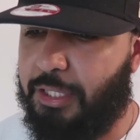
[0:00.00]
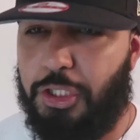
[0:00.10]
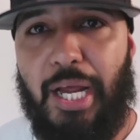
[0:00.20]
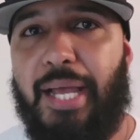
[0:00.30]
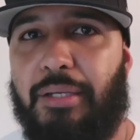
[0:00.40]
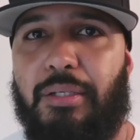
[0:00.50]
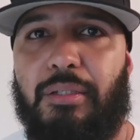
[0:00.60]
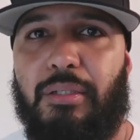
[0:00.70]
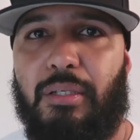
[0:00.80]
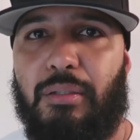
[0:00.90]
And
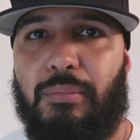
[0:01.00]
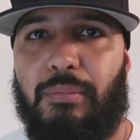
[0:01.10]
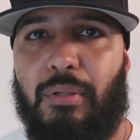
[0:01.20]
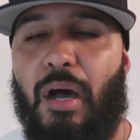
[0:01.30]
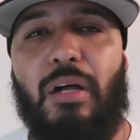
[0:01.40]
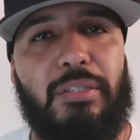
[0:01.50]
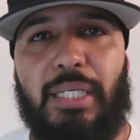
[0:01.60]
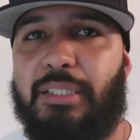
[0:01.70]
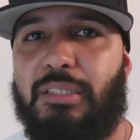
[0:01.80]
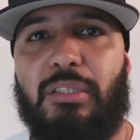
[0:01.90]
check.
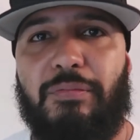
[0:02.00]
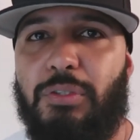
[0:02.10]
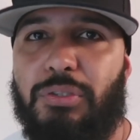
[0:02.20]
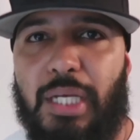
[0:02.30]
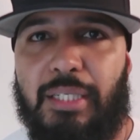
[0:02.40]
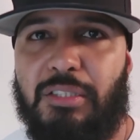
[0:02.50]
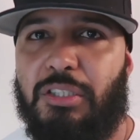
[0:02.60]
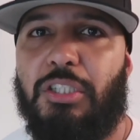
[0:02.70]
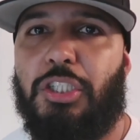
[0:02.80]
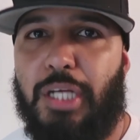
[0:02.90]
All it takes is a few
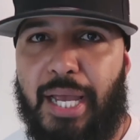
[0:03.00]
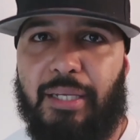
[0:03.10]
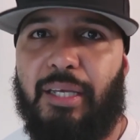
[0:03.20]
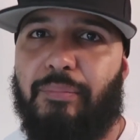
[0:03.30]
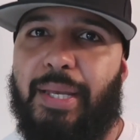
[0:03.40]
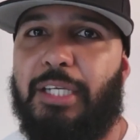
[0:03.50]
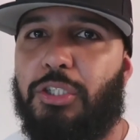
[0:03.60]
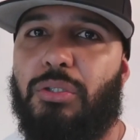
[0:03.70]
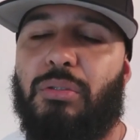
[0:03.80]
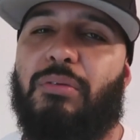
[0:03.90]
seconds to check
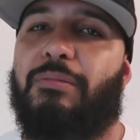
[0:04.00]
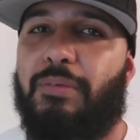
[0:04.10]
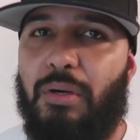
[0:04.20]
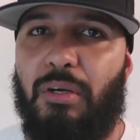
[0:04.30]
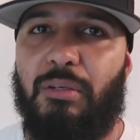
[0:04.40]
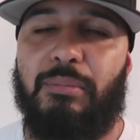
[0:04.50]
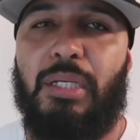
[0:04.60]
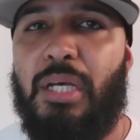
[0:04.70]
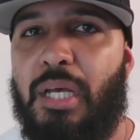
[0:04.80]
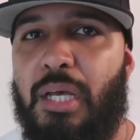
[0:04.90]
and make sure and
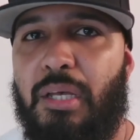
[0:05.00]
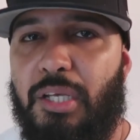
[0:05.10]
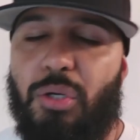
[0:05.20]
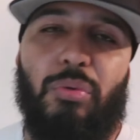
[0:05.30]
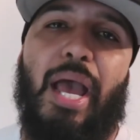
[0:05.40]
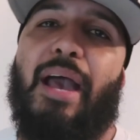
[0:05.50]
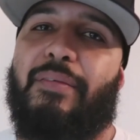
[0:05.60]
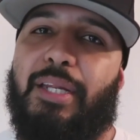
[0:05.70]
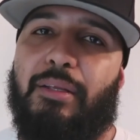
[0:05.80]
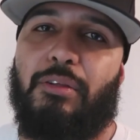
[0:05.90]
confirm you
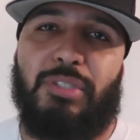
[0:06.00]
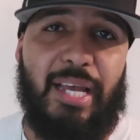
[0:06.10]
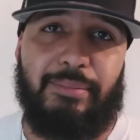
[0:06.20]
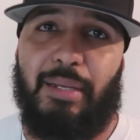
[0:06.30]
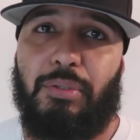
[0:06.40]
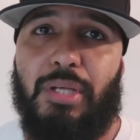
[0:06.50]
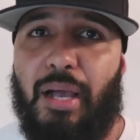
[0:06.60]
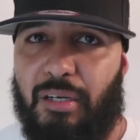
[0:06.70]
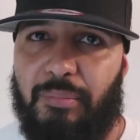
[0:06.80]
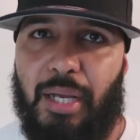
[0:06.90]
don't have any of those
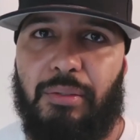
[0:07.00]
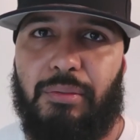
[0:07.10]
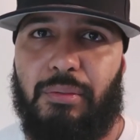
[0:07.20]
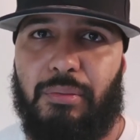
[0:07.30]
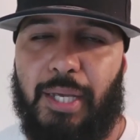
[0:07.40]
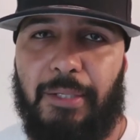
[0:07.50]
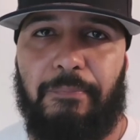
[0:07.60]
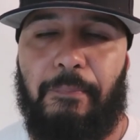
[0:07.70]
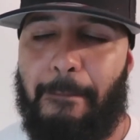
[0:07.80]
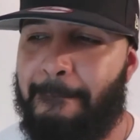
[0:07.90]
items that we're talking about,
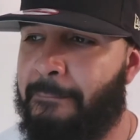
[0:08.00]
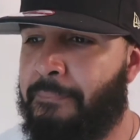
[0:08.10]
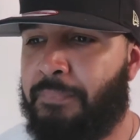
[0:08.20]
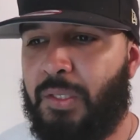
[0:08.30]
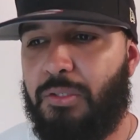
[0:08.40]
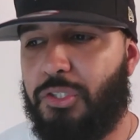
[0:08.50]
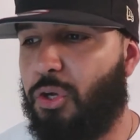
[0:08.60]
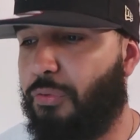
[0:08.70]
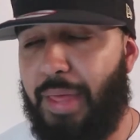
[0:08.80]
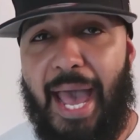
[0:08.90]
okay?
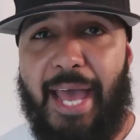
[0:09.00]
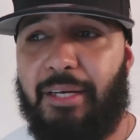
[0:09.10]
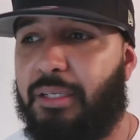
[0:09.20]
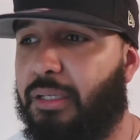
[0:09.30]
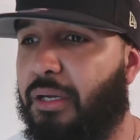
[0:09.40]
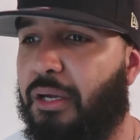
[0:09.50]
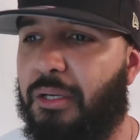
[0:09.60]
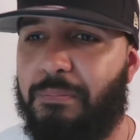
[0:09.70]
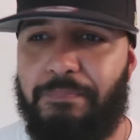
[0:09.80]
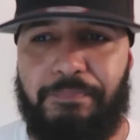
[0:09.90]
So that,